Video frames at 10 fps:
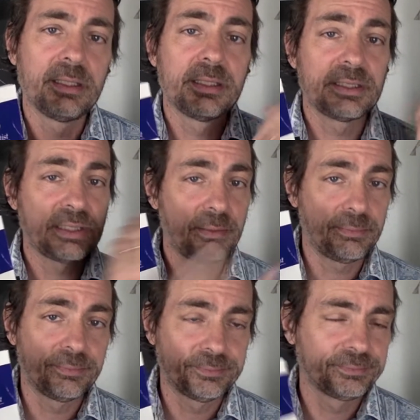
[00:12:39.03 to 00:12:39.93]

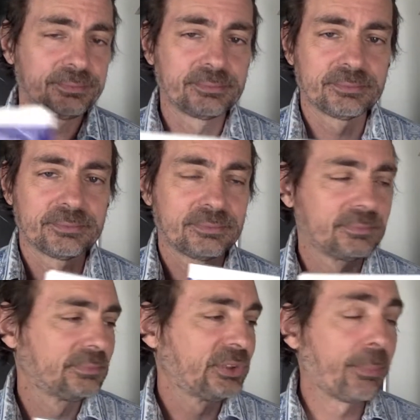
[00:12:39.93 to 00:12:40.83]

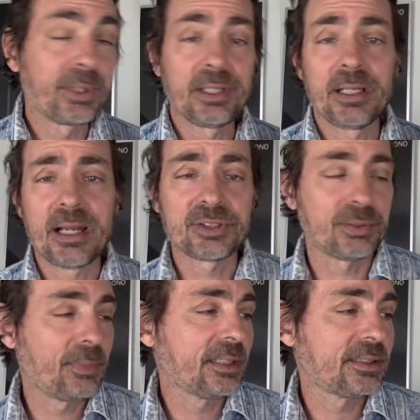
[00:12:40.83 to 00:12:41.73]
something that actually
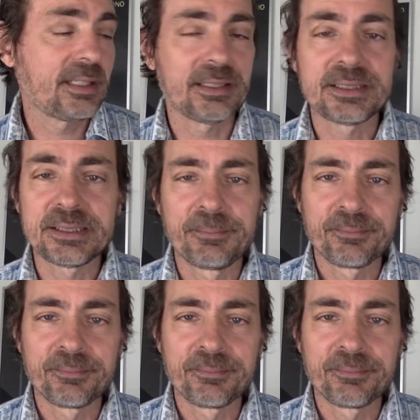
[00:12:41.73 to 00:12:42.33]
makes sense.